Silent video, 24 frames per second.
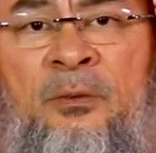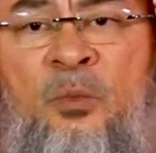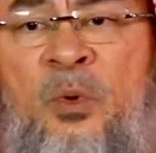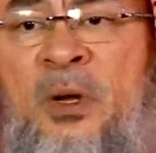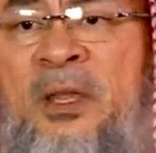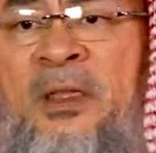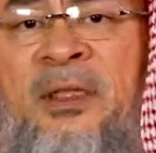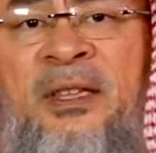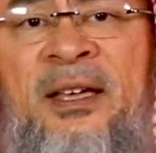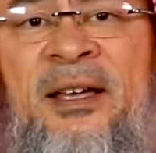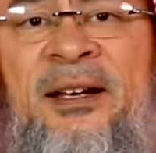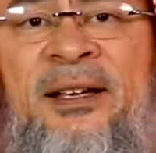
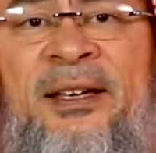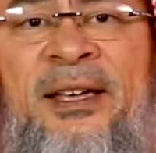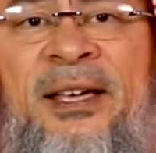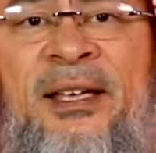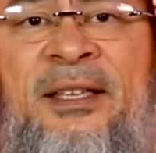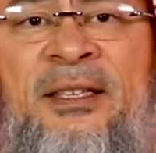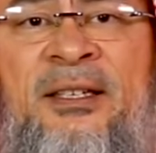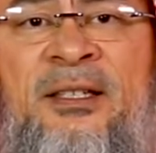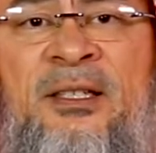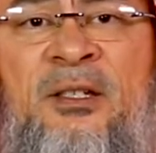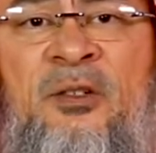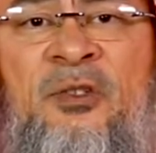When their
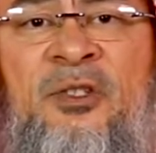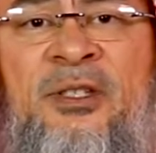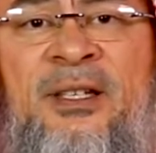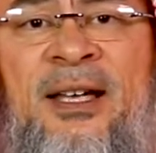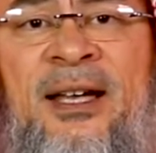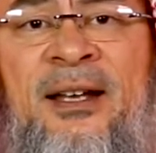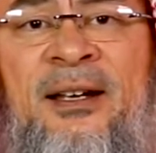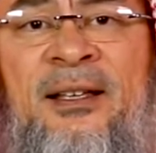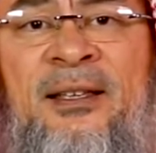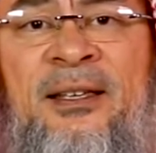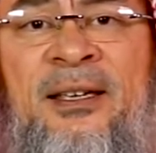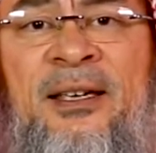Eid is on
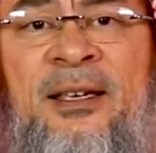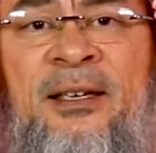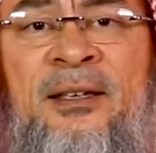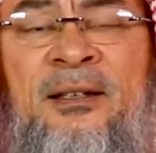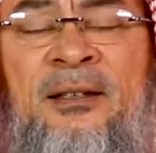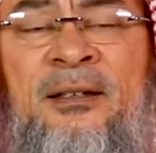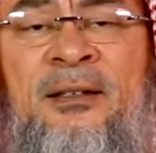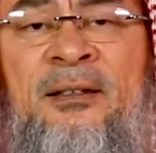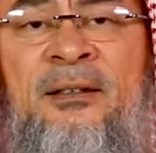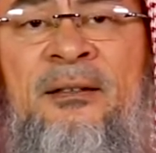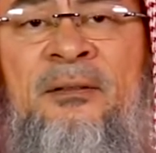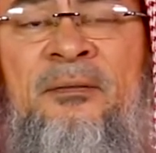
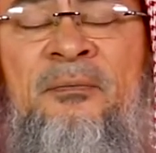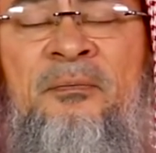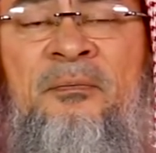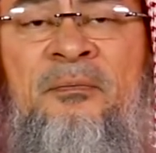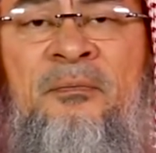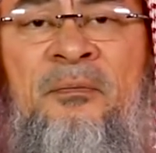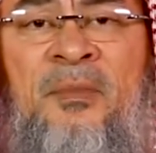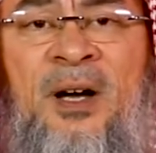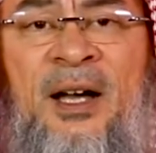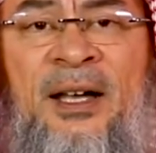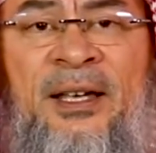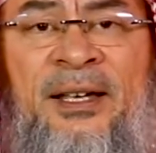Saturday,
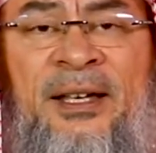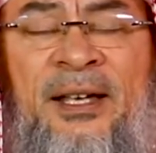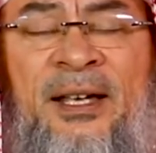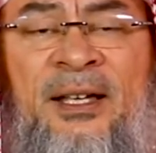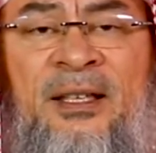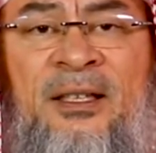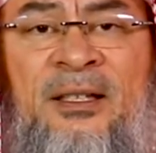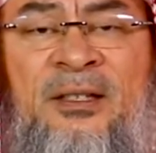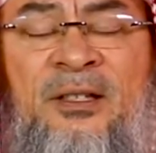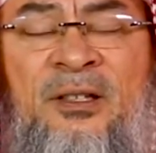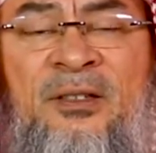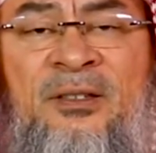my
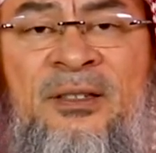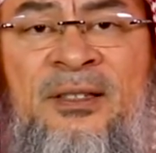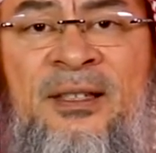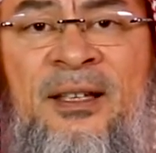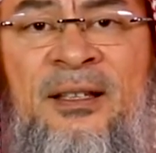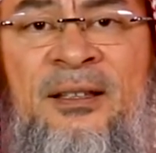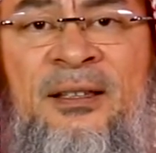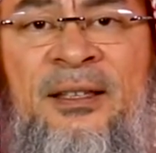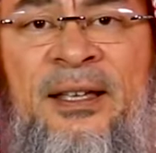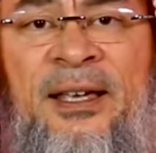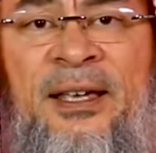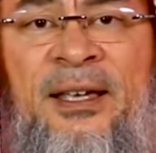Eid is on
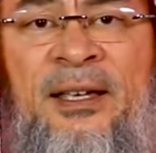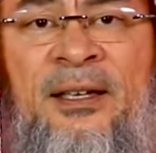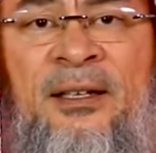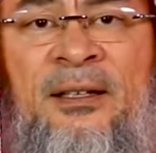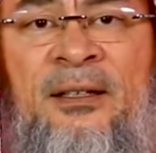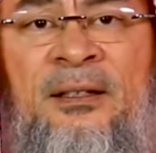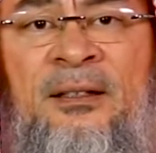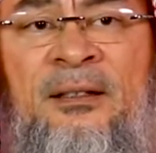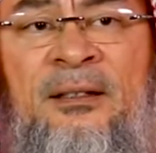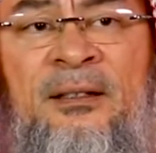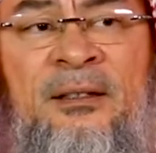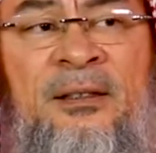Sunday,
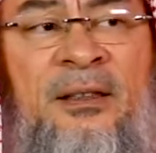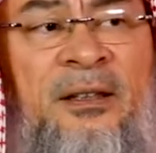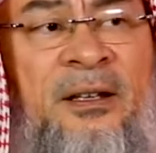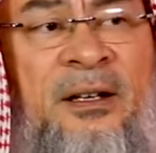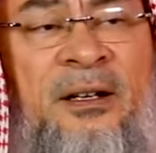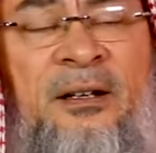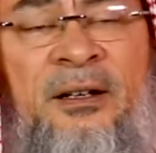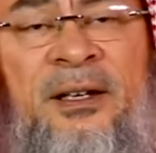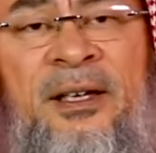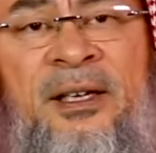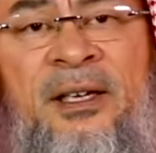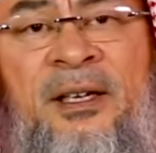
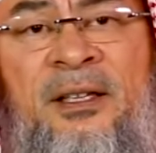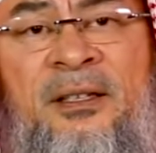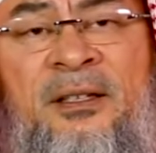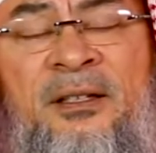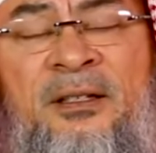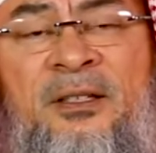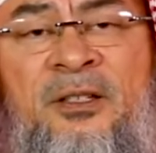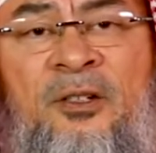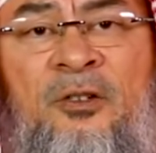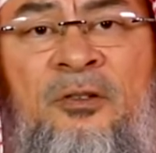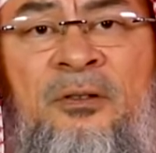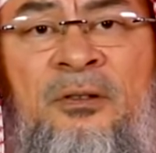their Eid
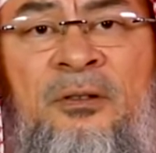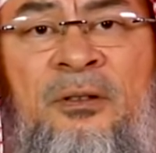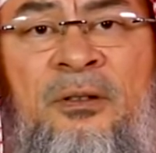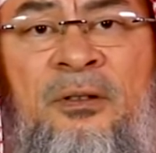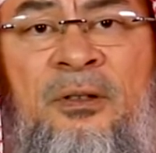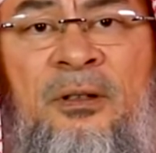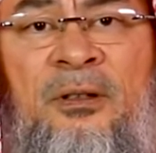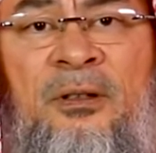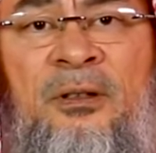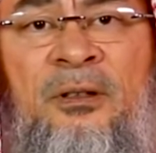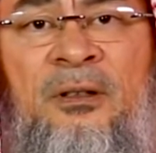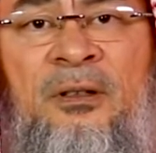is on
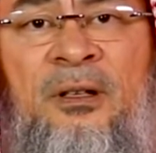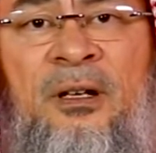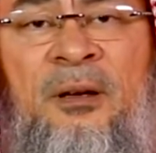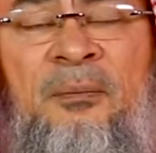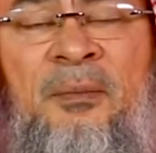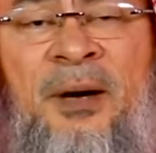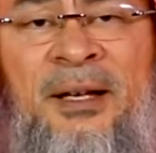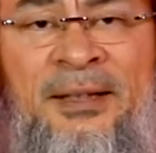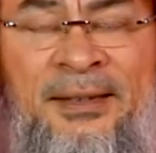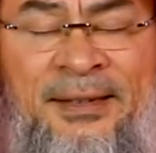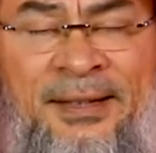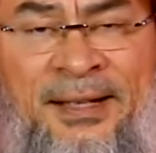a
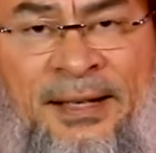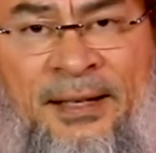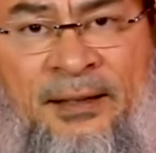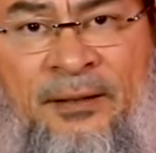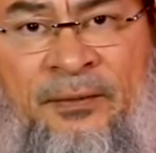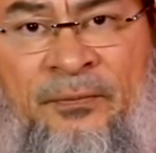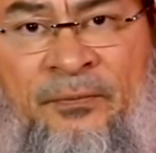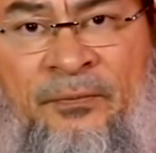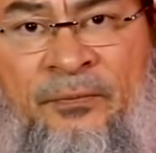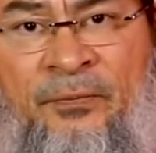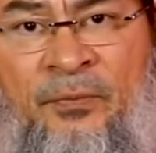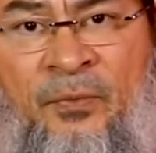Monday.
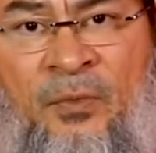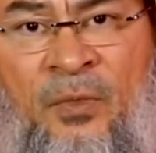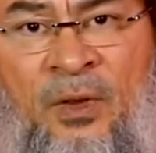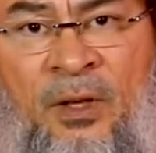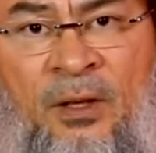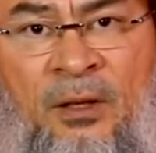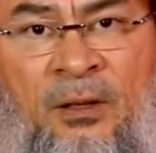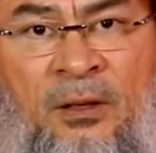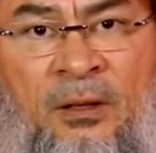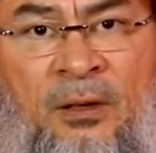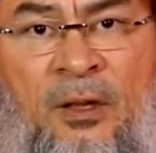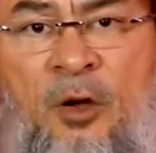
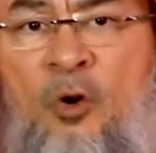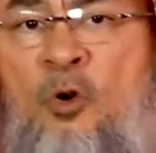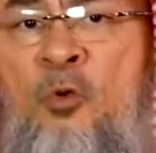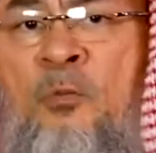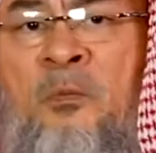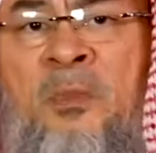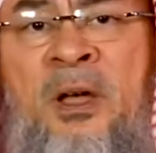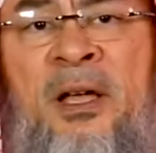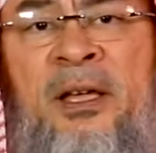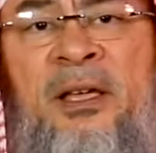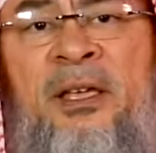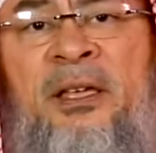The
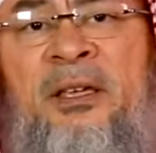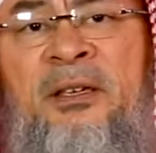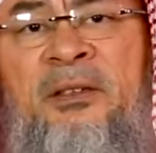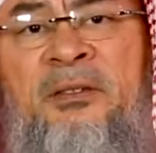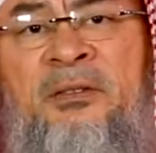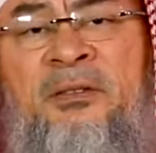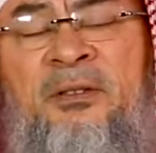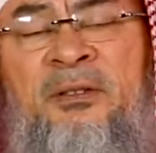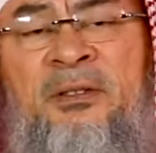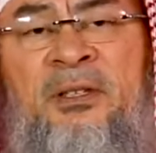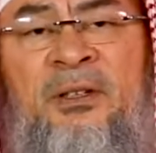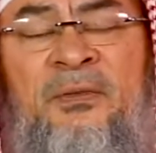ummah
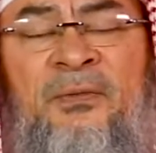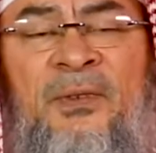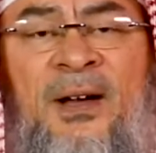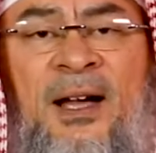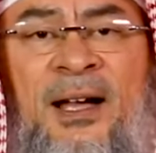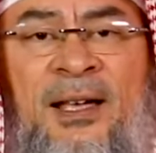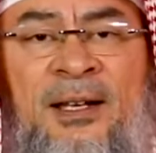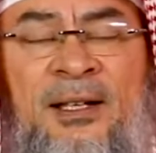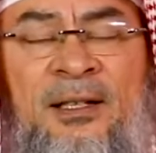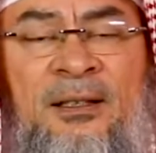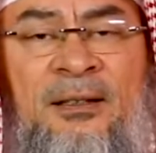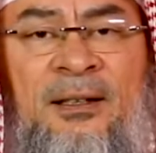is
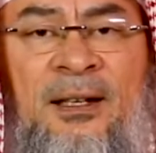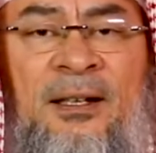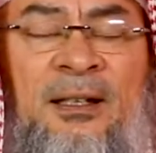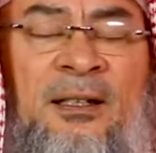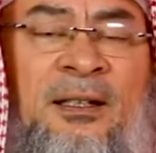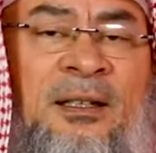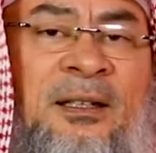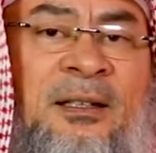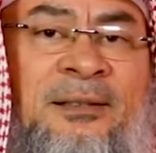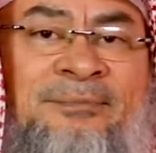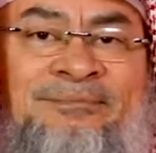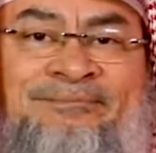divided.
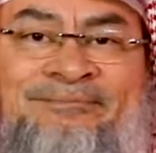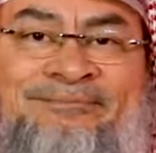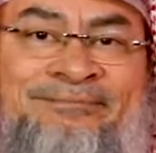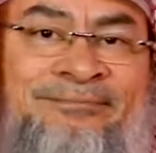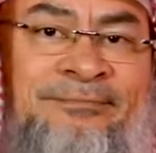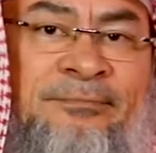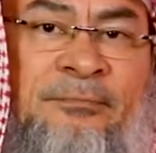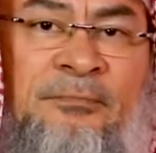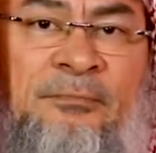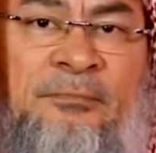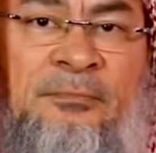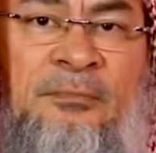Akhi,
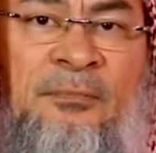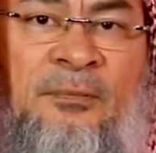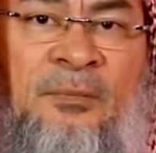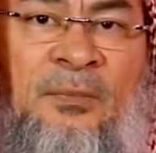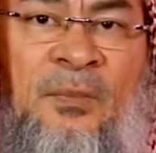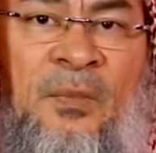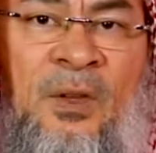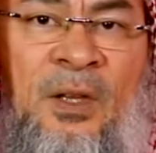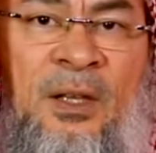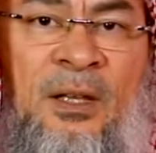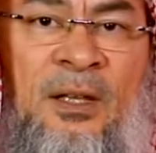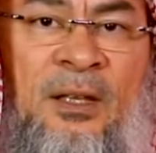
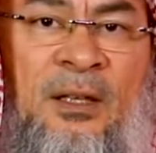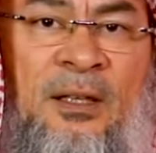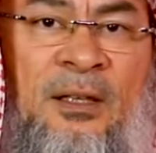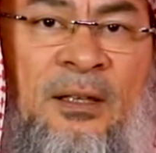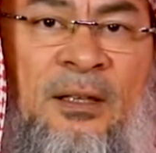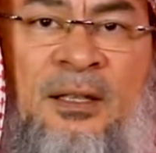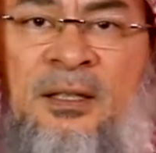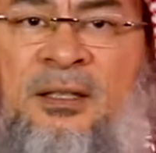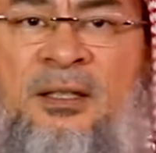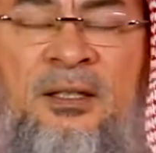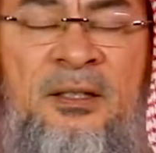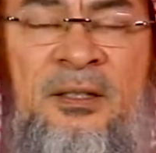
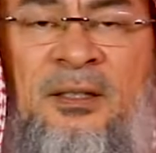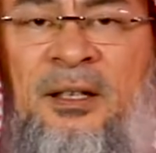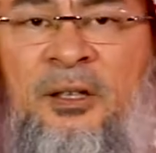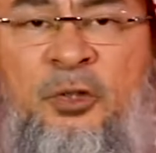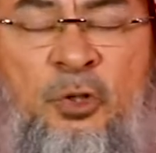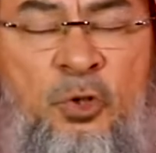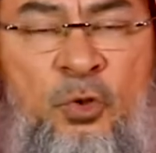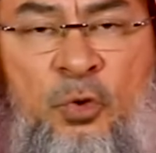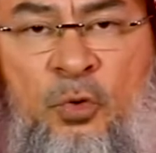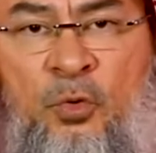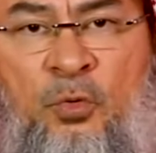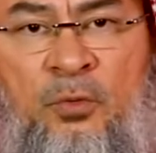this is
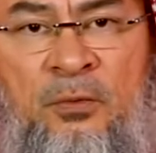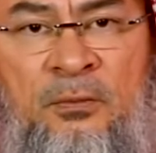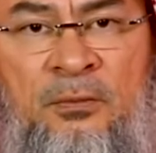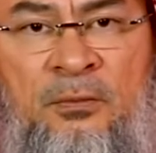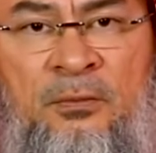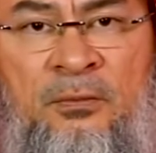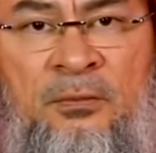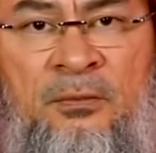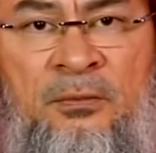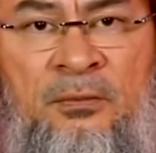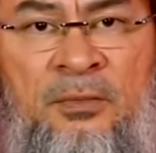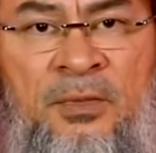not true.
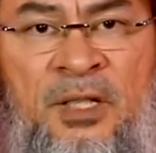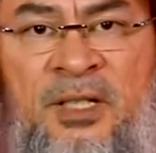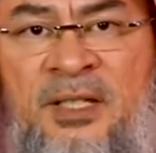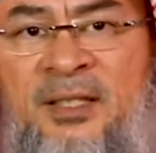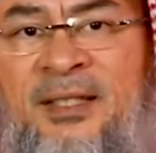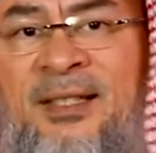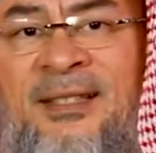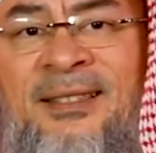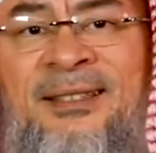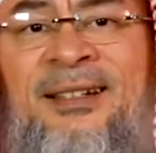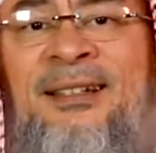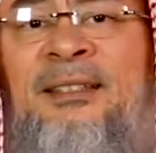This
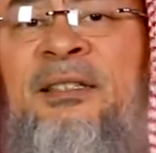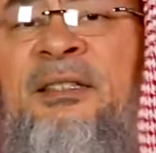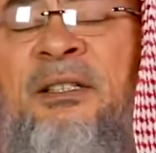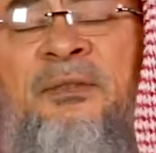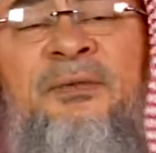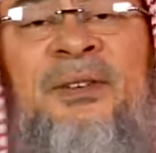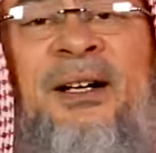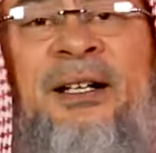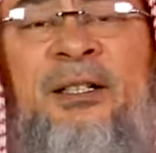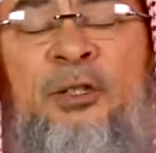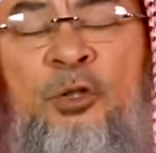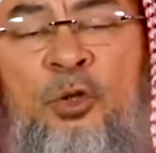does not
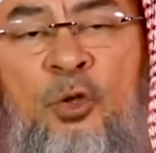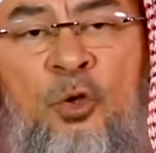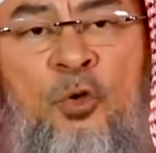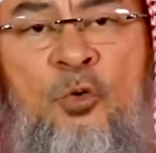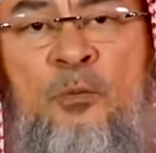divide the